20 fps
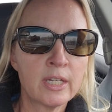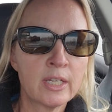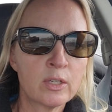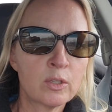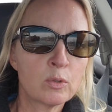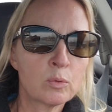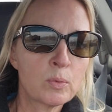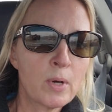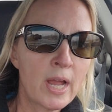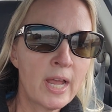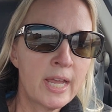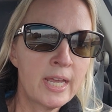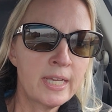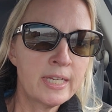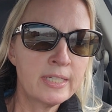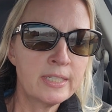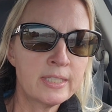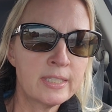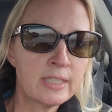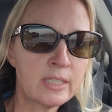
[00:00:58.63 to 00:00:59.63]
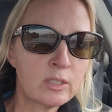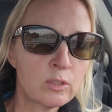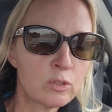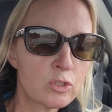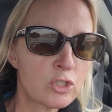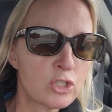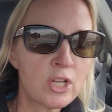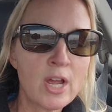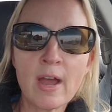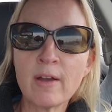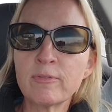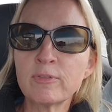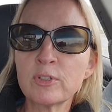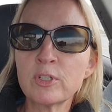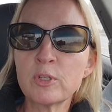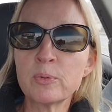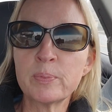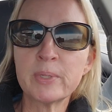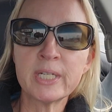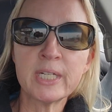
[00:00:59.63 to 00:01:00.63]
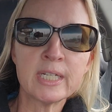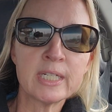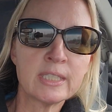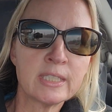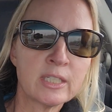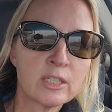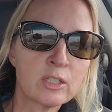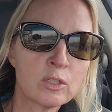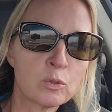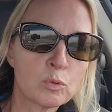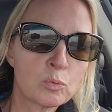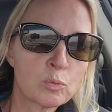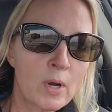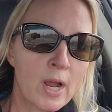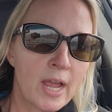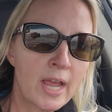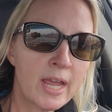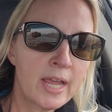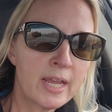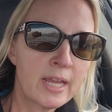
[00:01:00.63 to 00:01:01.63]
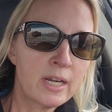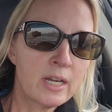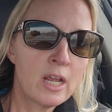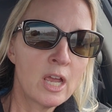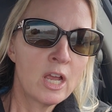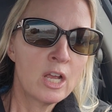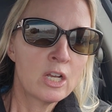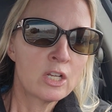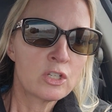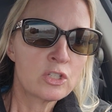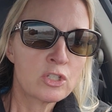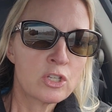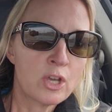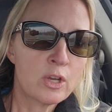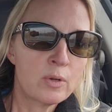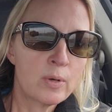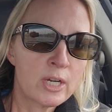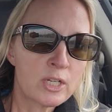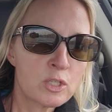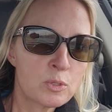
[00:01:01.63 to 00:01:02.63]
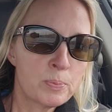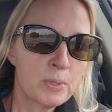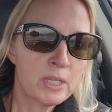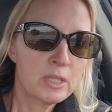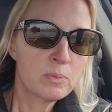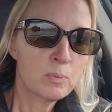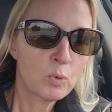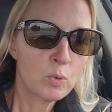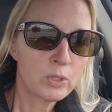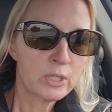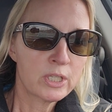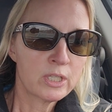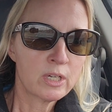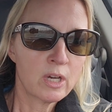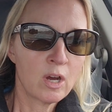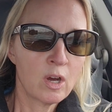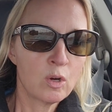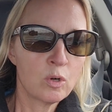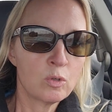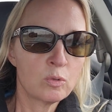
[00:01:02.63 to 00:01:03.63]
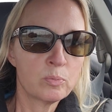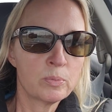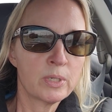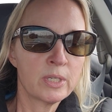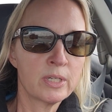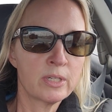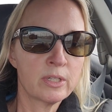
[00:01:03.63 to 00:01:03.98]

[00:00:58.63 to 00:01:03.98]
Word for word: it'll rain and then it'll stop for a little bit and then it'll rain. So I spent the morning at home